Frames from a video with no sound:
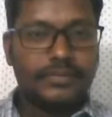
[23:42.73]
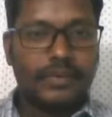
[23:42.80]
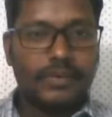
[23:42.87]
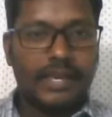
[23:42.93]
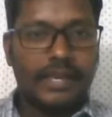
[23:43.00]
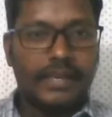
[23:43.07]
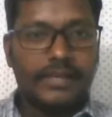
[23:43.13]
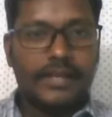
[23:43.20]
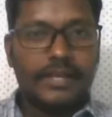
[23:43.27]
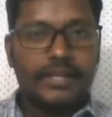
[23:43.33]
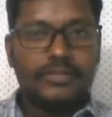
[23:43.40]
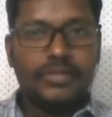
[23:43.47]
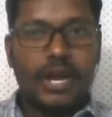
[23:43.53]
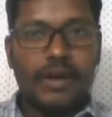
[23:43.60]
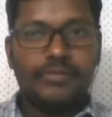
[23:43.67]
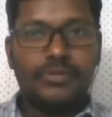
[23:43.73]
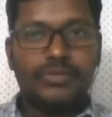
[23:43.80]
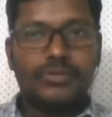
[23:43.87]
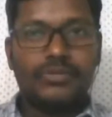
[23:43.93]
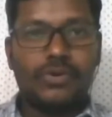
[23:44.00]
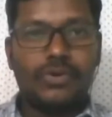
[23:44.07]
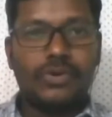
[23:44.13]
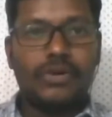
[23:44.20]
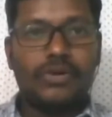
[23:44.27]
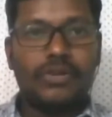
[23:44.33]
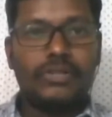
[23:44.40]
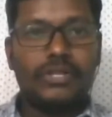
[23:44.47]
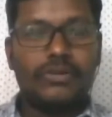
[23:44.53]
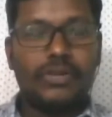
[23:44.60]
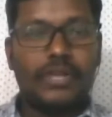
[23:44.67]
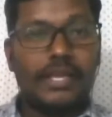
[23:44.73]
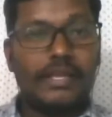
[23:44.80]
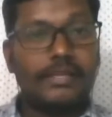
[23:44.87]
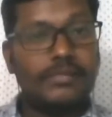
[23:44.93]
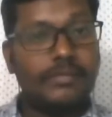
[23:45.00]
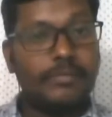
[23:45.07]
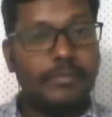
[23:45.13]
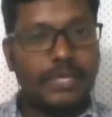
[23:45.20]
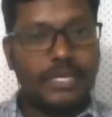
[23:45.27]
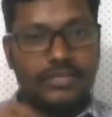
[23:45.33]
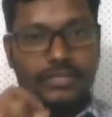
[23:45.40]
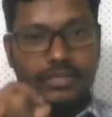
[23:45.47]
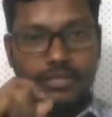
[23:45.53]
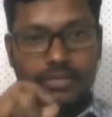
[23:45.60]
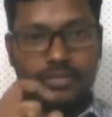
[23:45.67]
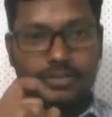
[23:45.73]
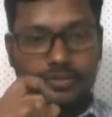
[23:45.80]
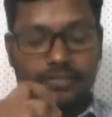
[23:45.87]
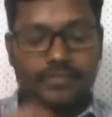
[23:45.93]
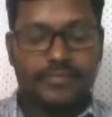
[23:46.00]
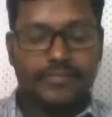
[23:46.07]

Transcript: Okay, so how to score and all that, okay, it's a major issue.